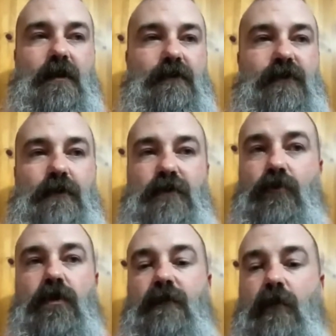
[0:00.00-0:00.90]
the
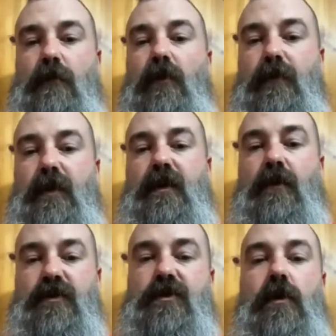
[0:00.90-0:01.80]
majority of our bullpen
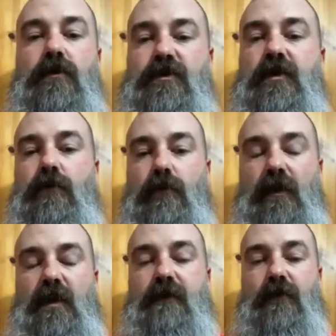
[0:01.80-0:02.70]
are starters turned
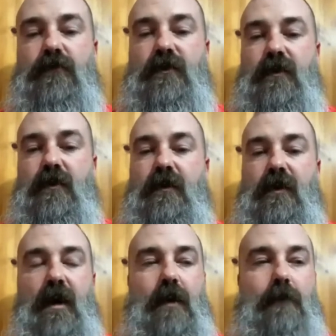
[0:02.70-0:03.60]
relievers.
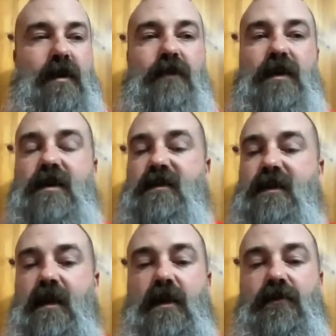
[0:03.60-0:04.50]
I mean, even guys
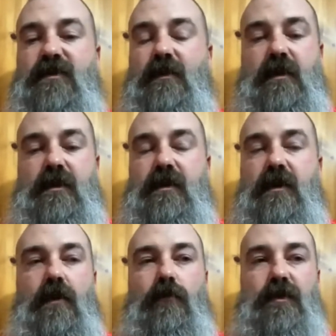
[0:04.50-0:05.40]
like Helsley,
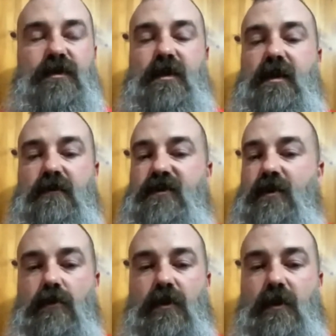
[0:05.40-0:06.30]
was a
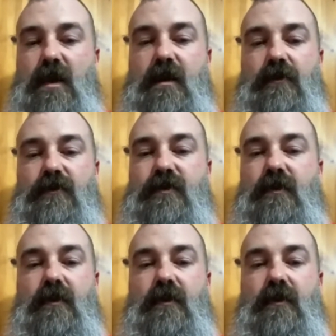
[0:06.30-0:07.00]
starter in the minors.